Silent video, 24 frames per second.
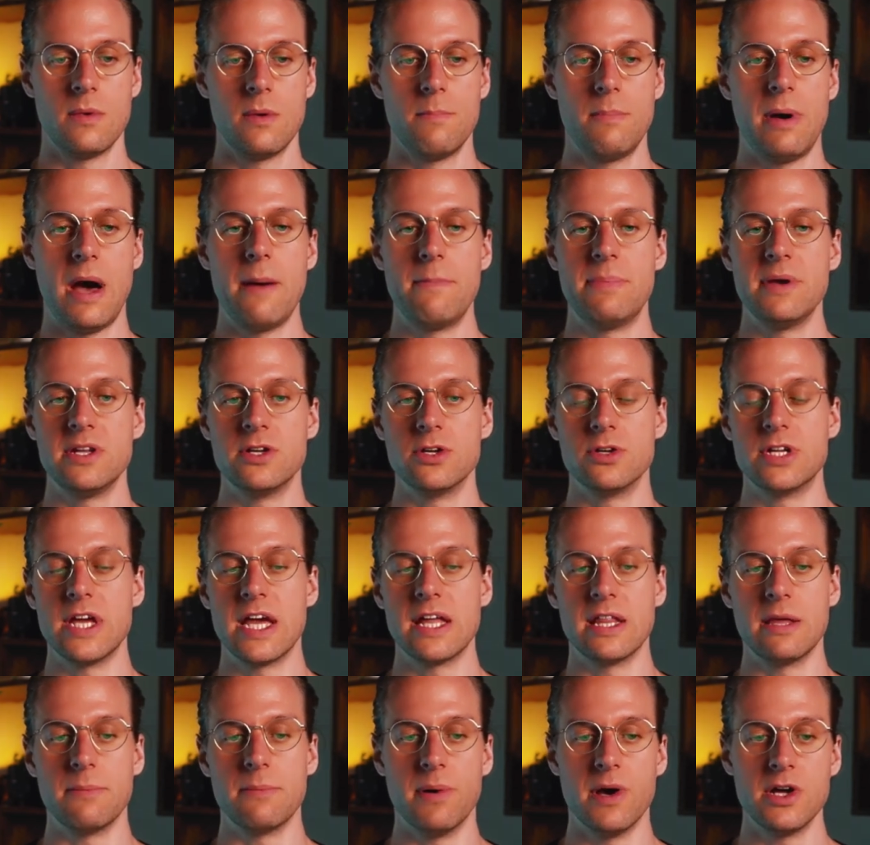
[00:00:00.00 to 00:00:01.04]
Pop in your
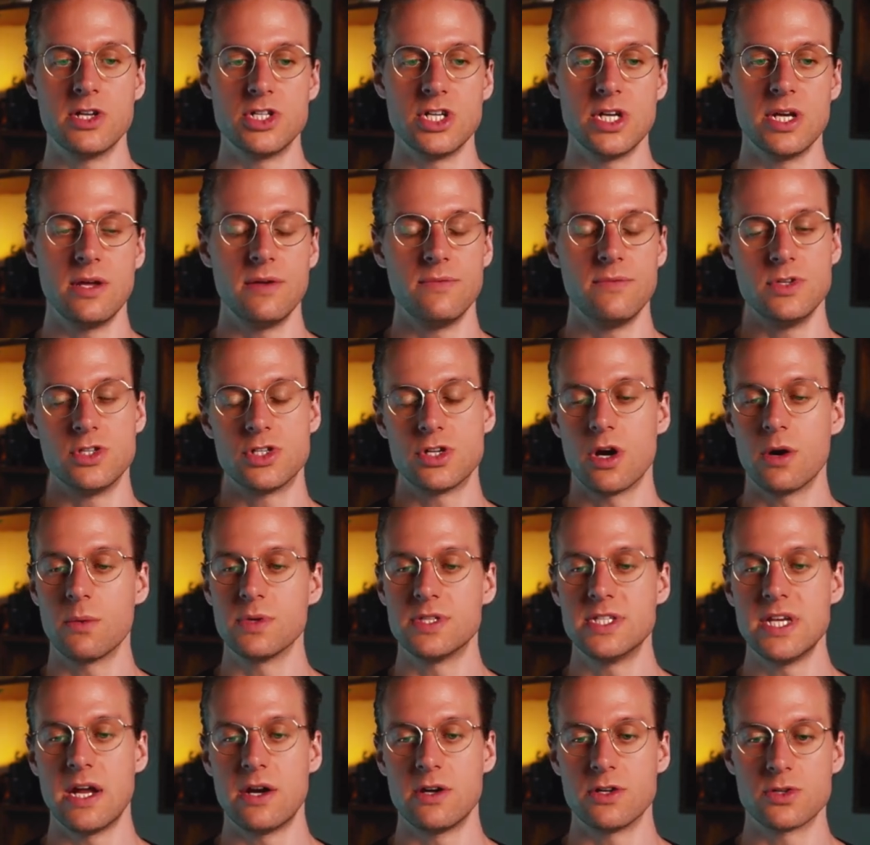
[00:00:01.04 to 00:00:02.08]
daily budget. If you start with
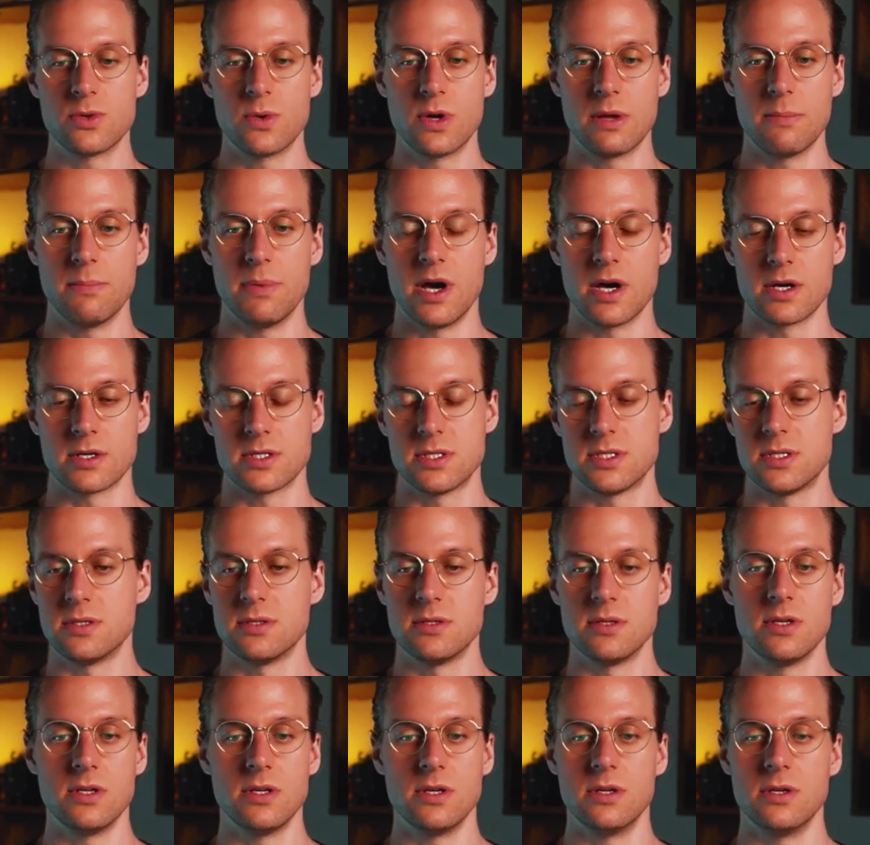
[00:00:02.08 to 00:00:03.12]
10 or 20 bucks,
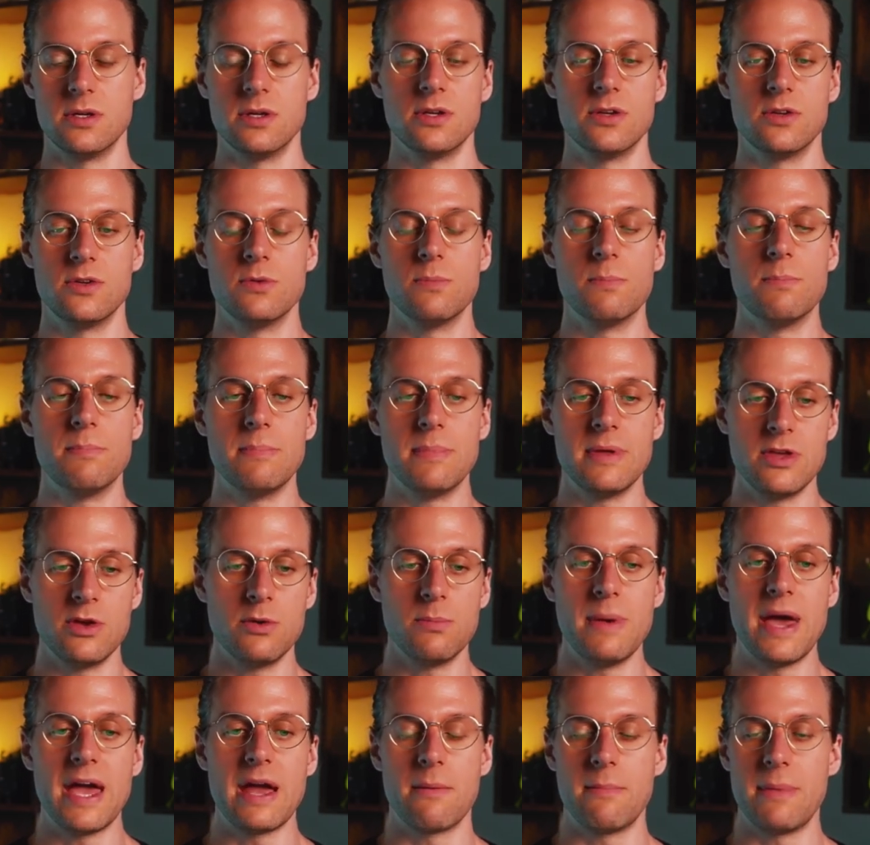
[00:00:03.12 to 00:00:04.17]
you
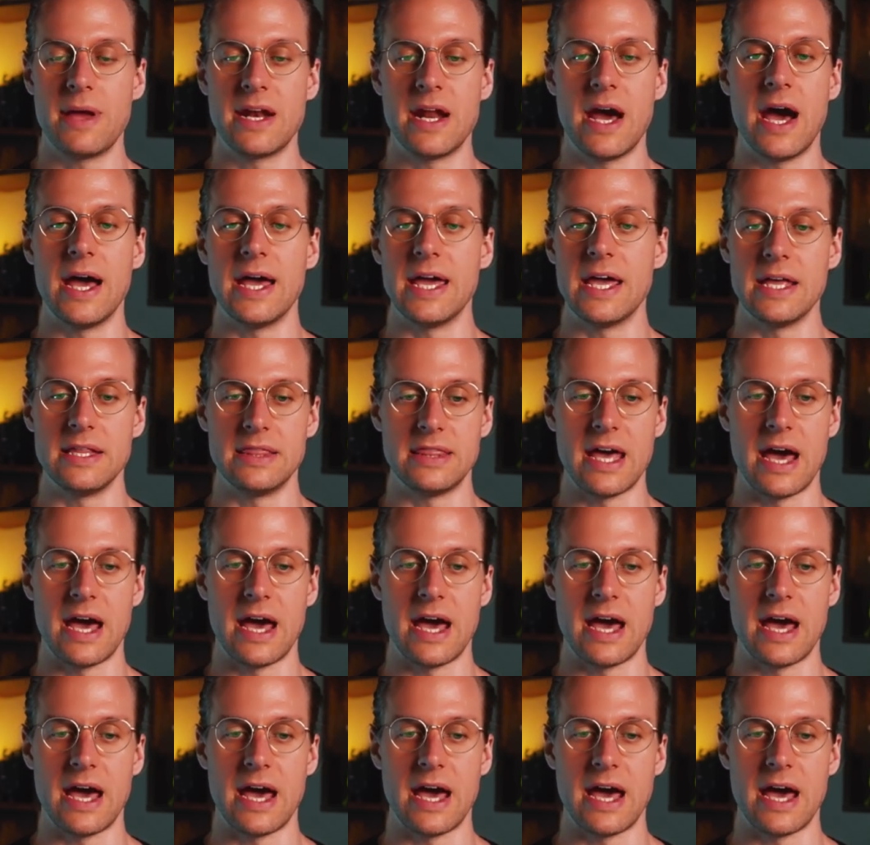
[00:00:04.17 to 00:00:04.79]
may or may not hit